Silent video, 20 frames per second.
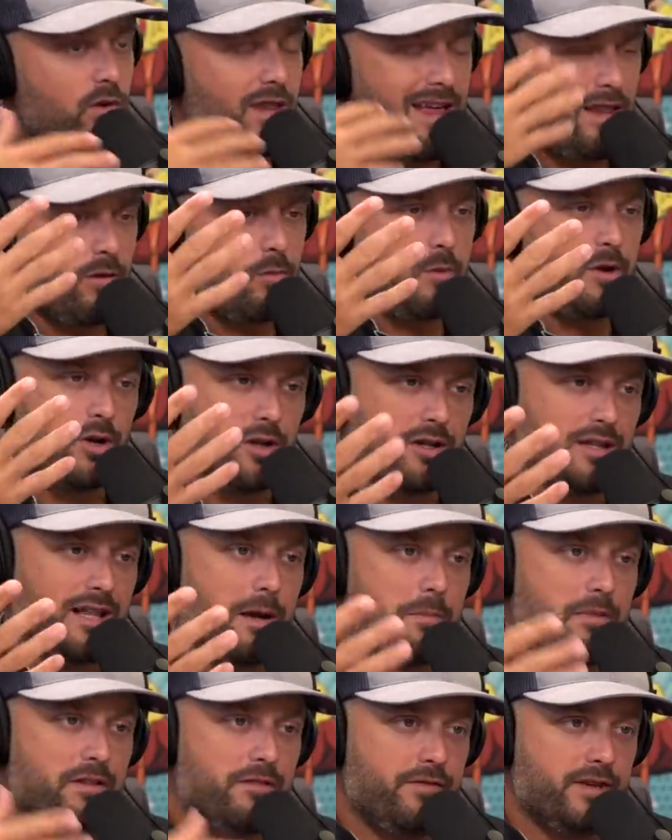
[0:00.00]
not that we were
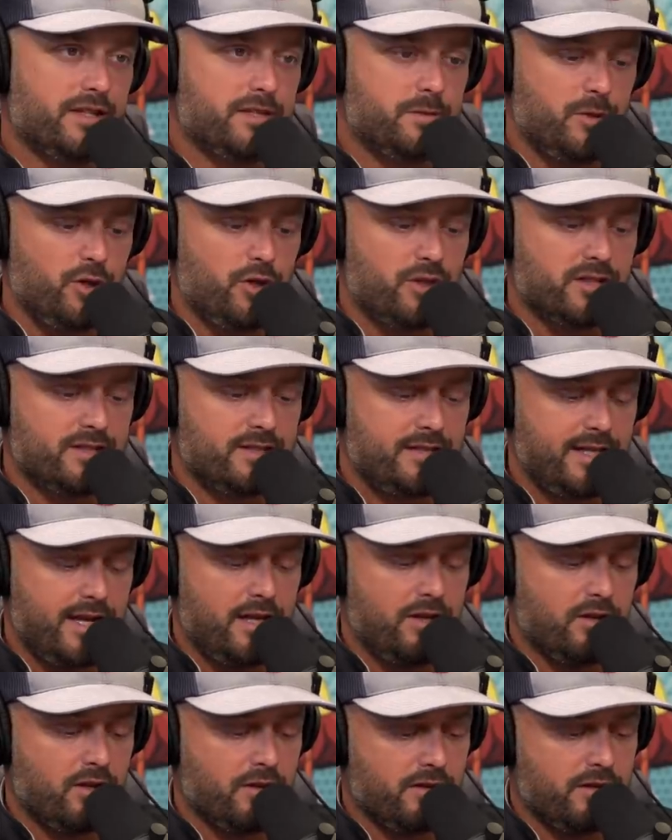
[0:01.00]
climbing the fence, but you could
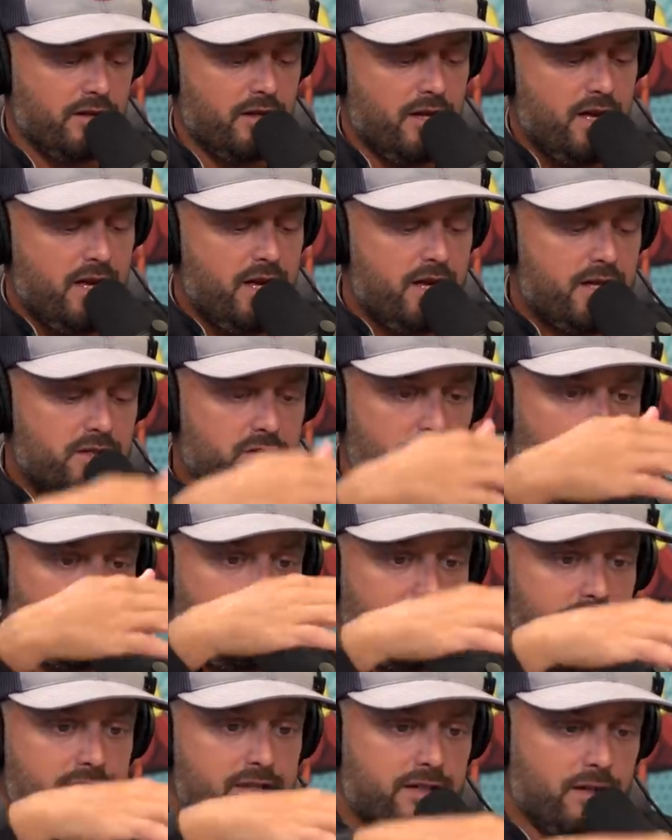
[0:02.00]
stand on, so the
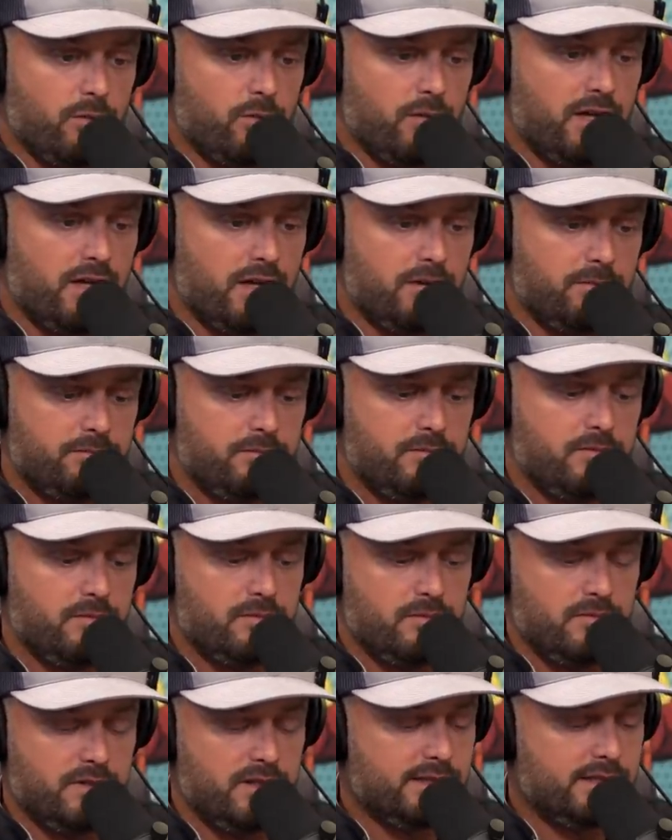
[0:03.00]
fence like went up
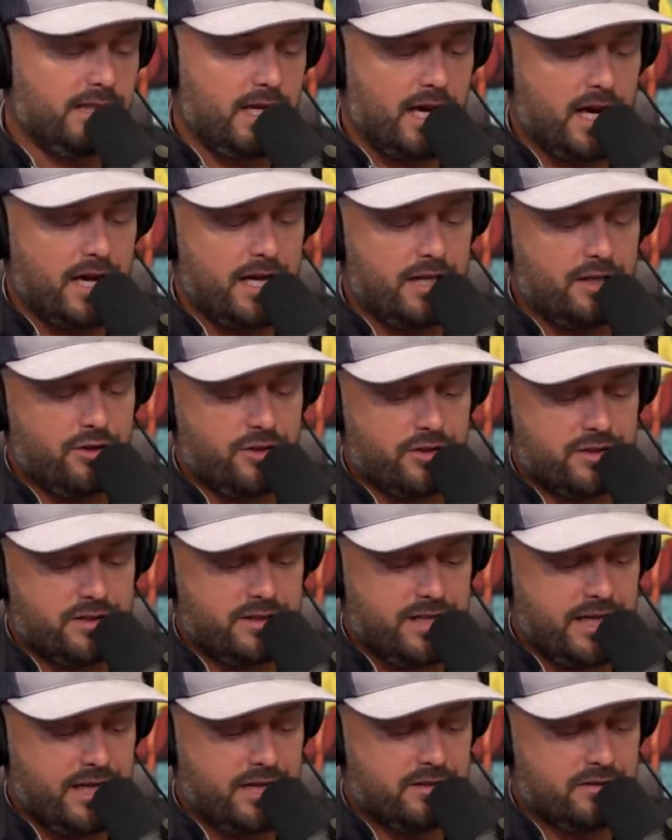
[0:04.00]
this high and you could
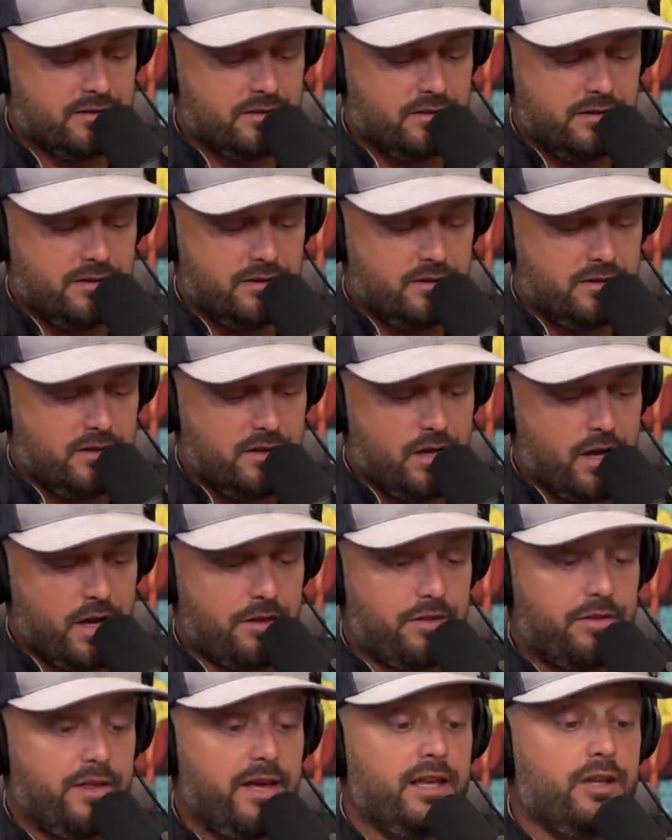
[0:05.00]
stand on
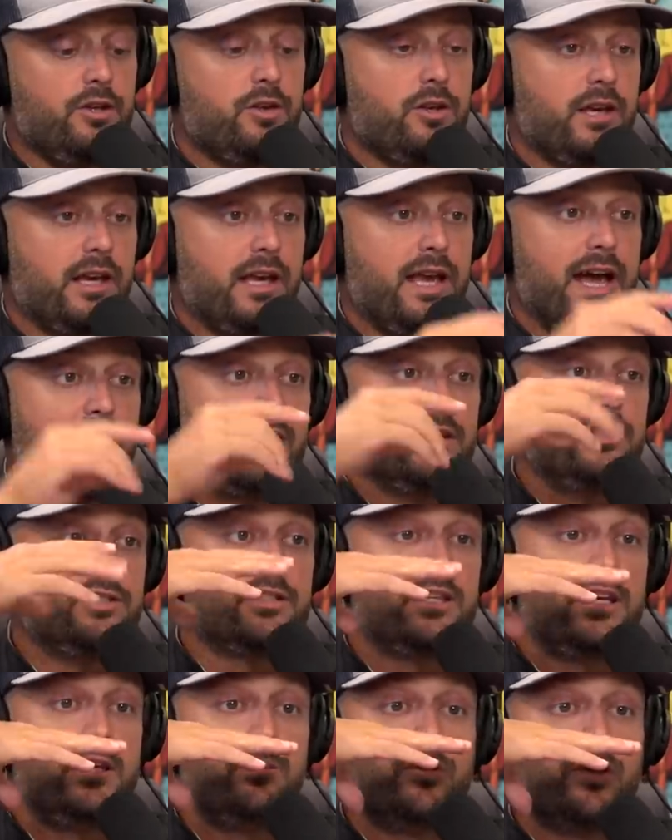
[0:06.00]
a thing. And you could kind of
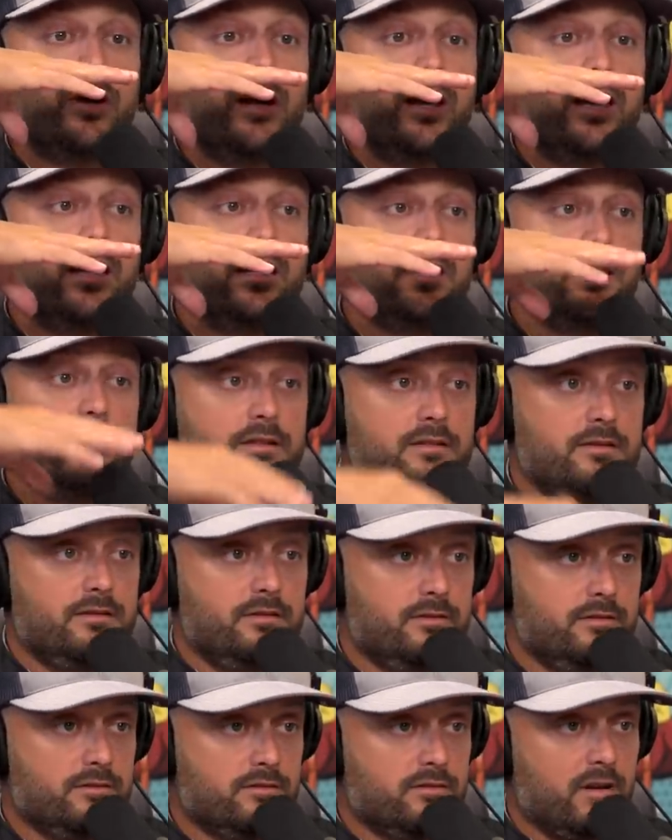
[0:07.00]
just keep your head
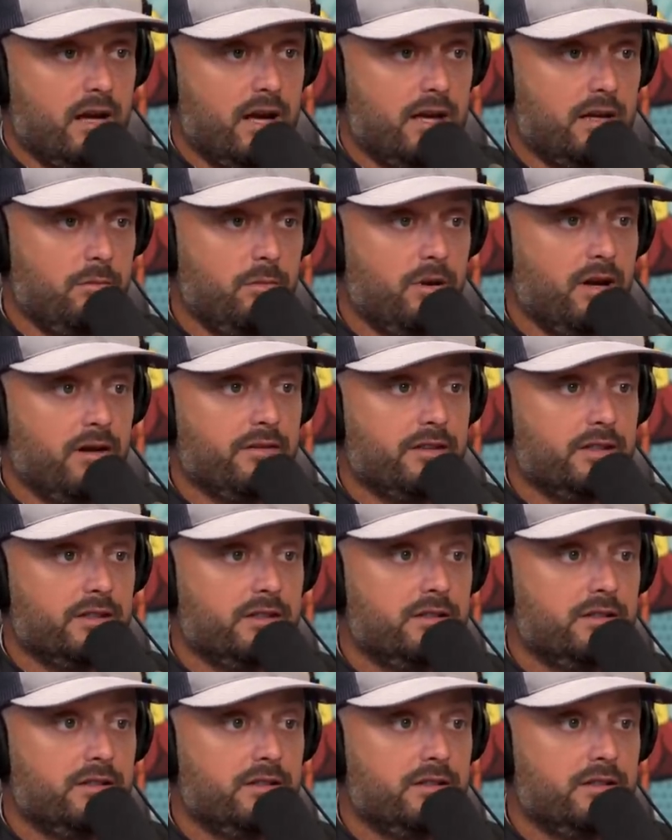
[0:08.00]
right above it.